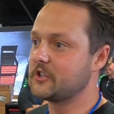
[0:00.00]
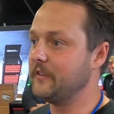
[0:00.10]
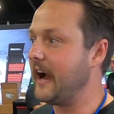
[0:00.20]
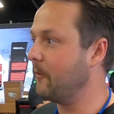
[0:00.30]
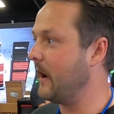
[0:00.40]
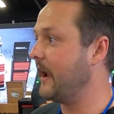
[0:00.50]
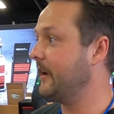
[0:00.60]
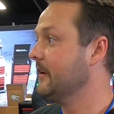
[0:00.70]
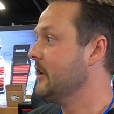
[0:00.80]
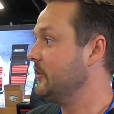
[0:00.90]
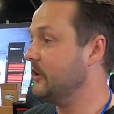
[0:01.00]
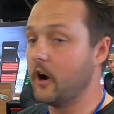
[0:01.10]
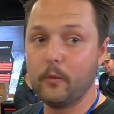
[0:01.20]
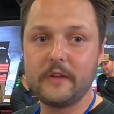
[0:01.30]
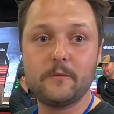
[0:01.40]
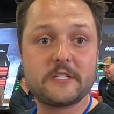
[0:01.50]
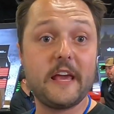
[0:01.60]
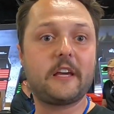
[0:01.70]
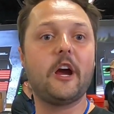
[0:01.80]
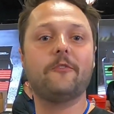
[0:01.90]
So that way, you know, we
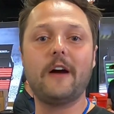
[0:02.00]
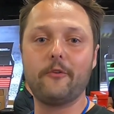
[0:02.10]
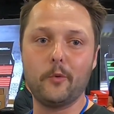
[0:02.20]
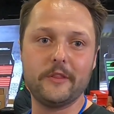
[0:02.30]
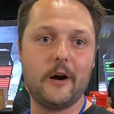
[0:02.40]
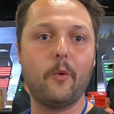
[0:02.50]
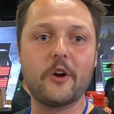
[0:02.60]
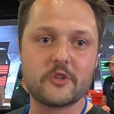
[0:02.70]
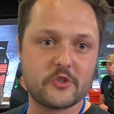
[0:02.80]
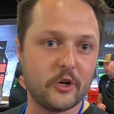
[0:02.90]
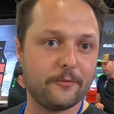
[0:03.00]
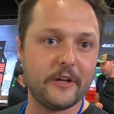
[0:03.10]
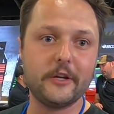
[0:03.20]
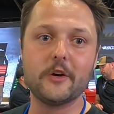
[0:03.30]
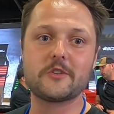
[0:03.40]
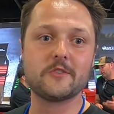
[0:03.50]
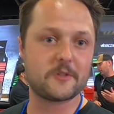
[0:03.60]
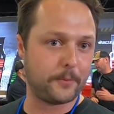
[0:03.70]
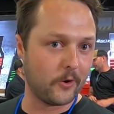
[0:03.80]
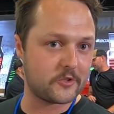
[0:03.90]
take care of everyone that watches your videos and
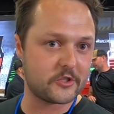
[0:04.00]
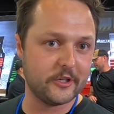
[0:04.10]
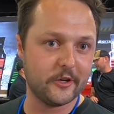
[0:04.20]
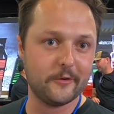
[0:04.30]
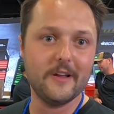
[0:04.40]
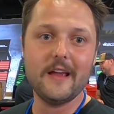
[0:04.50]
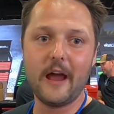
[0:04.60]
supports you.